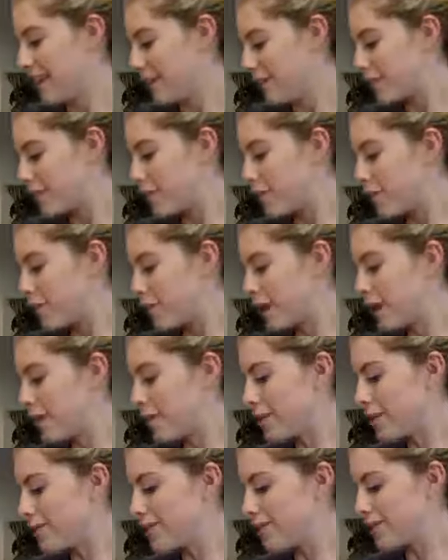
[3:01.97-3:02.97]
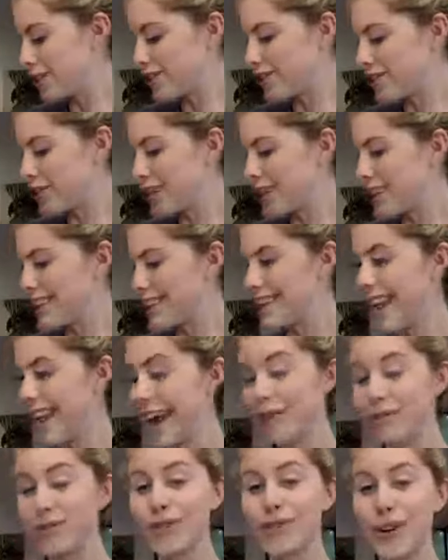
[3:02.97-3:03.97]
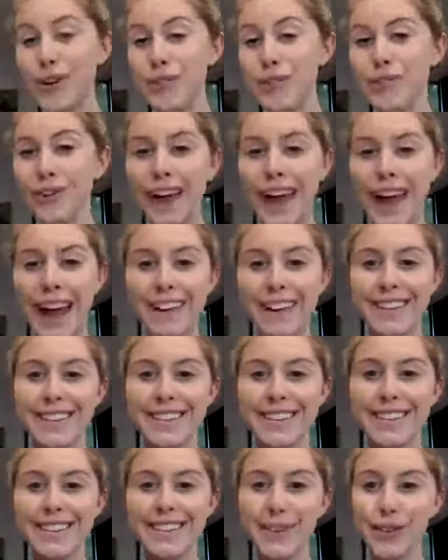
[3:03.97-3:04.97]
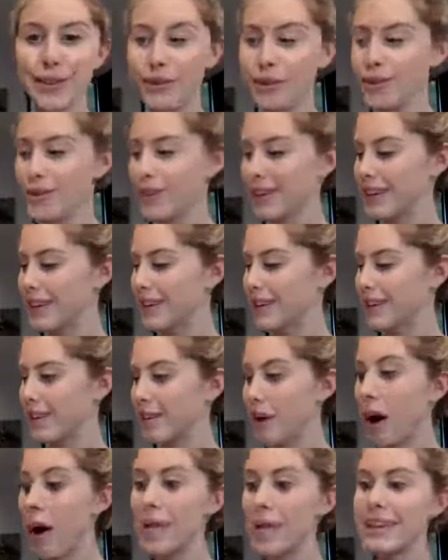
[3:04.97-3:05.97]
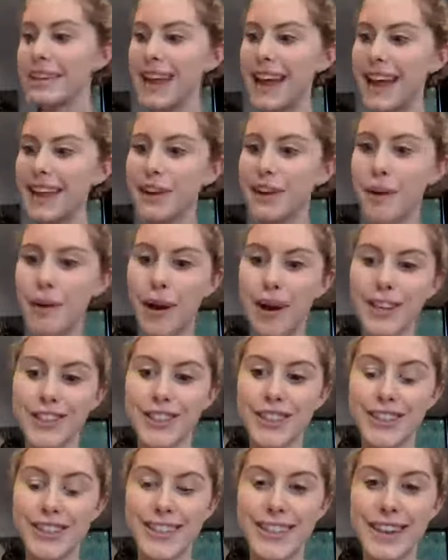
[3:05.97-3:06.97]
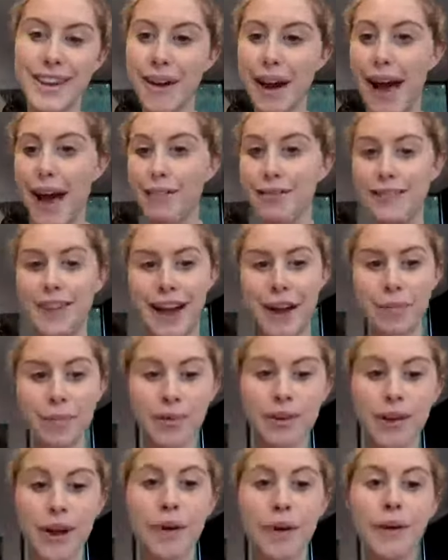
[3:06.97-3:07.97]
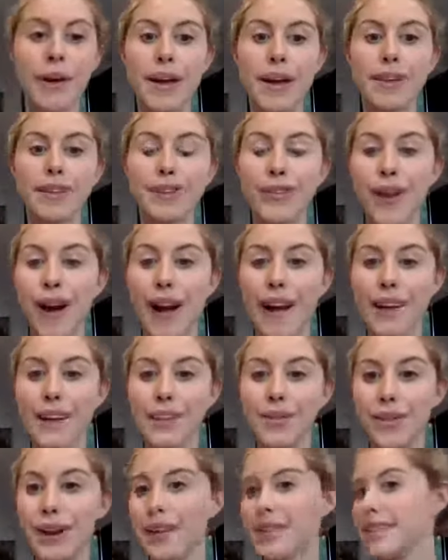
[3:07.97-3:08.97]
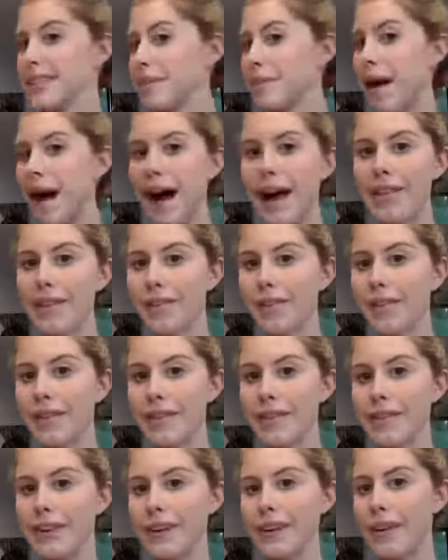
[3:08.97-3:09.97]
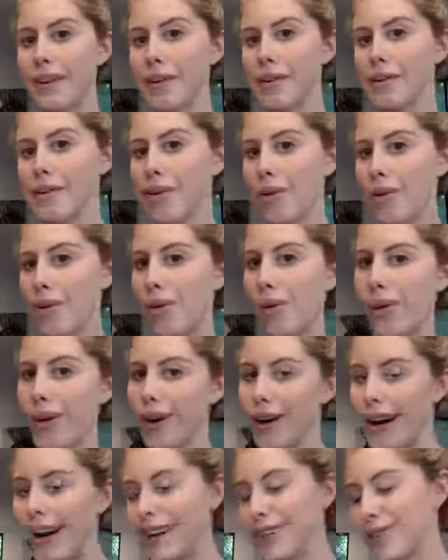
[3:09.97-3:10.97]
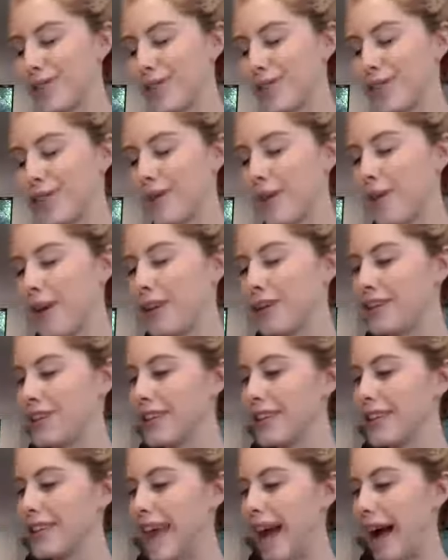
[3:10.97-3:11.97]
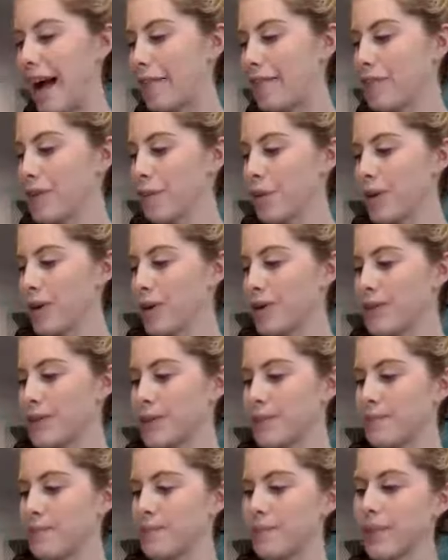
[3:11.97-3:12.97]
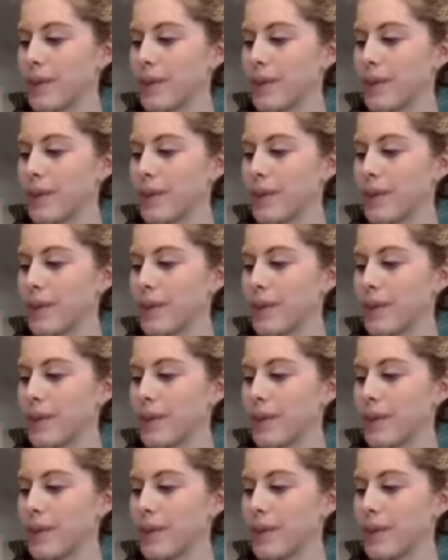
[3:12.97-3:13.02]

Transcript: So for anyone who's just joining us now, don't forget to comment any questions that you have down below, and I'll try and address them either in the video or answering your questions afterwards.